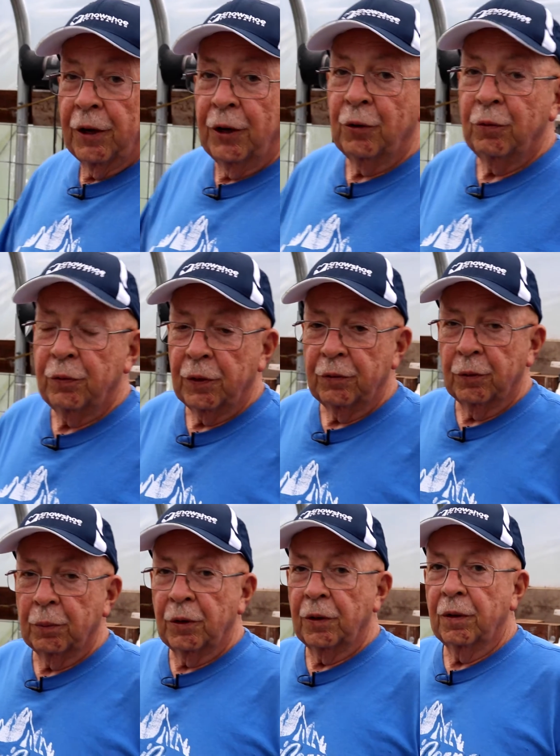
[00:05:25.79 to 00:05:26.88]
100 feet
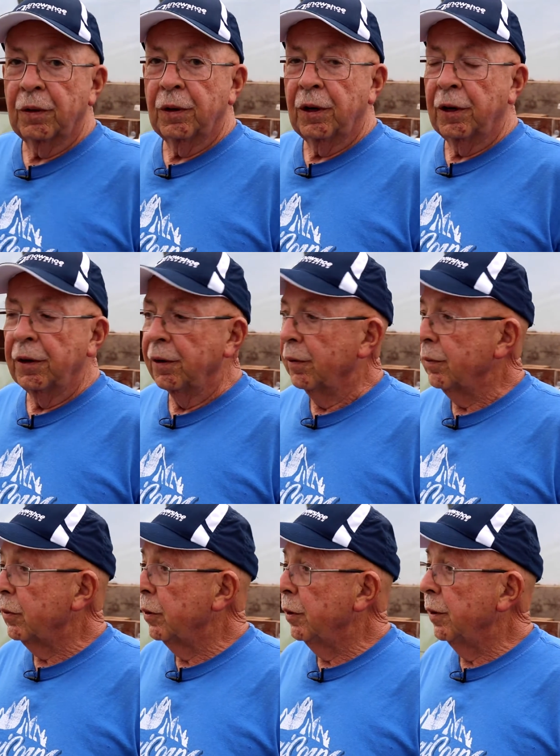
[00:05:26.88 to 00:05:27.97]
from here, and the
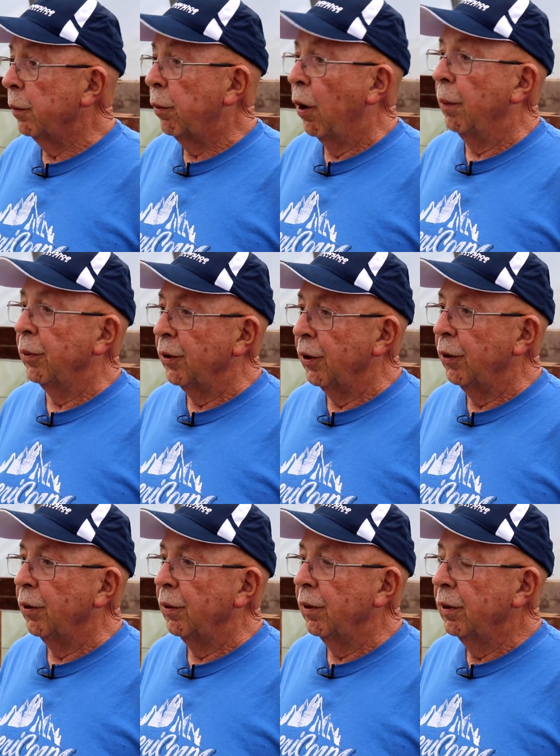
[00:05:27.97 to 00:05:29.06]
property
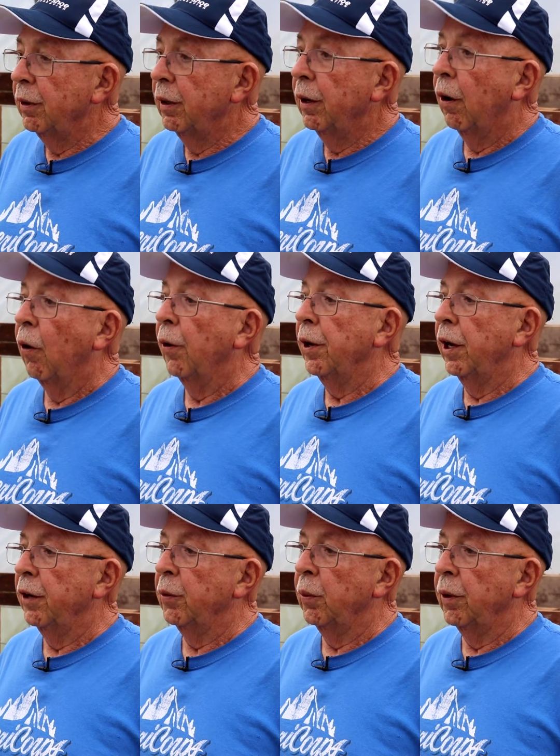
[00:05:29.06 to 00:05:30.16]
owner already
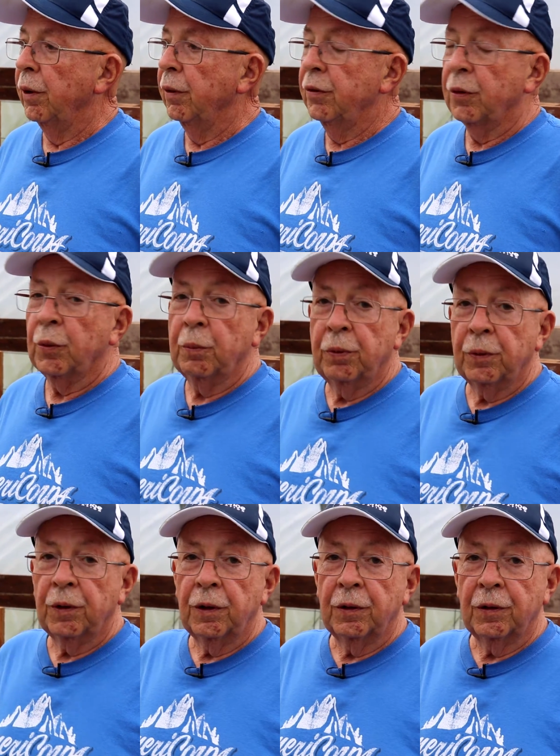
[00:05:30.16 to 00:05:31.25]
had the well, so we
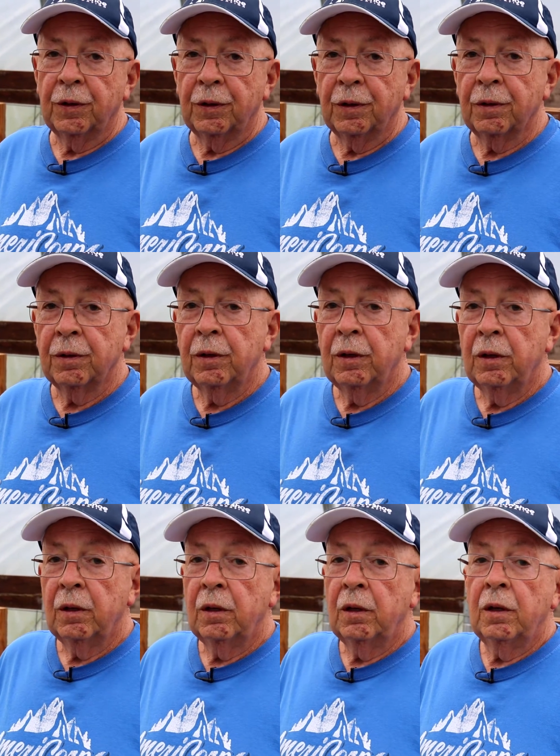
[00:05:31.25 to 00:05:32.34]
put in the
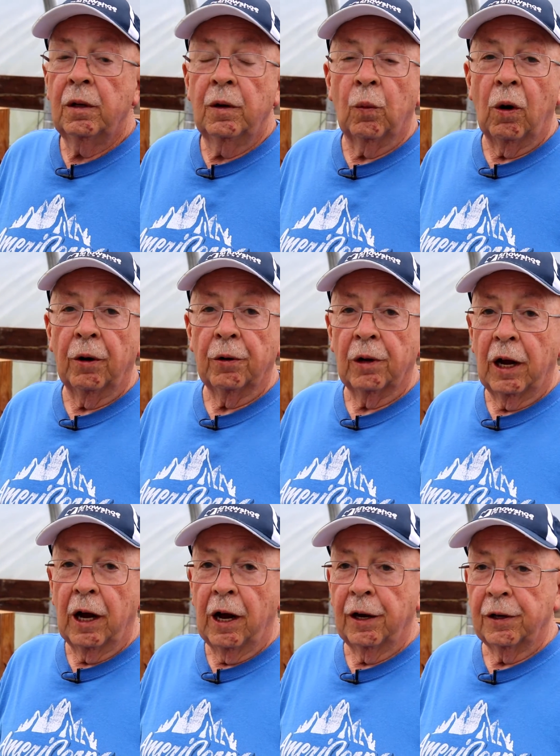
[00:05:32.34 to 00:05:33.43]
water
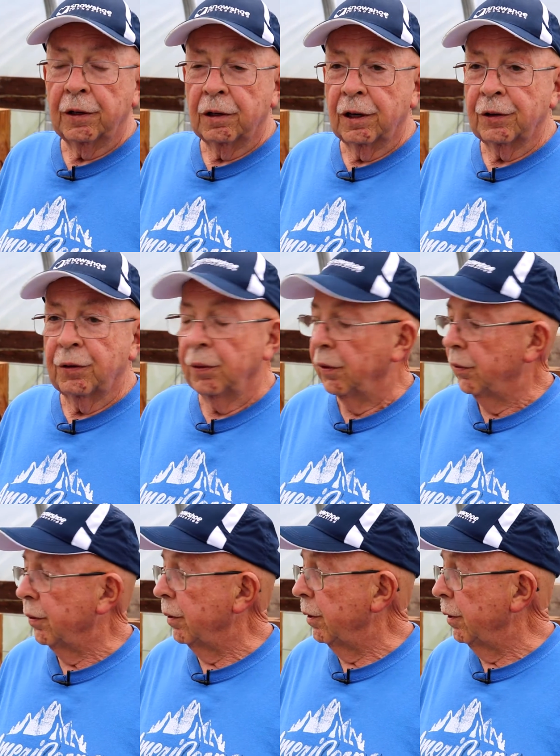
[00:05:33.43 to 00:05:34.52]
line and
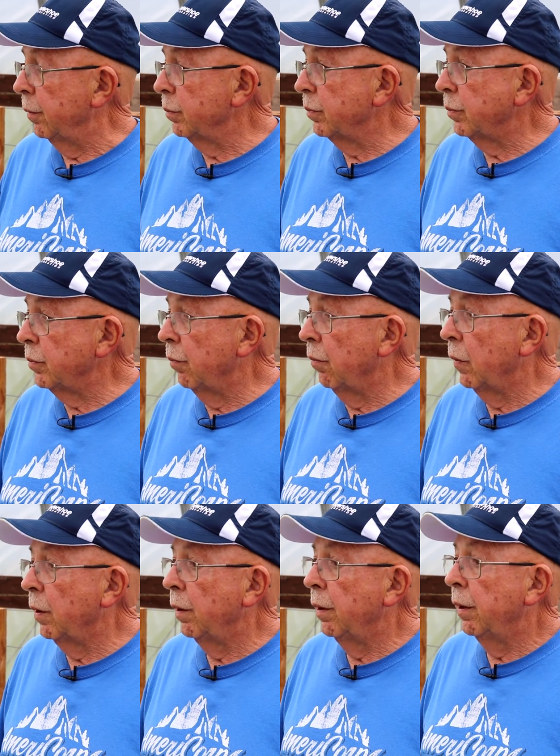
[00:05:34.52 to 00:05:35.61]
electricity.
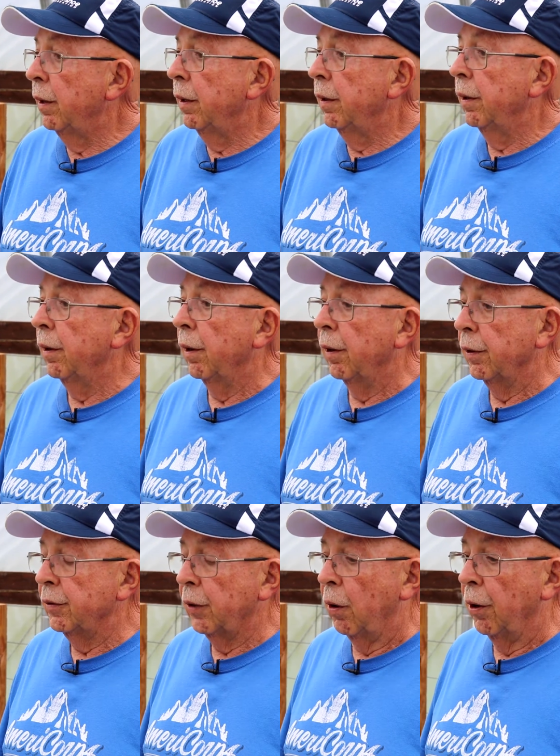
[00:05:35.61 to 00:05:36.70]

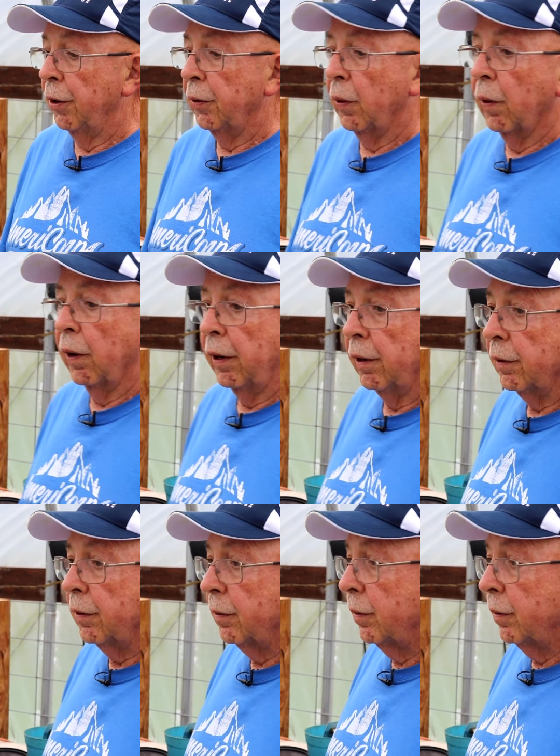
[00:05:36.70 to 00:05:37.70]
It's all underground,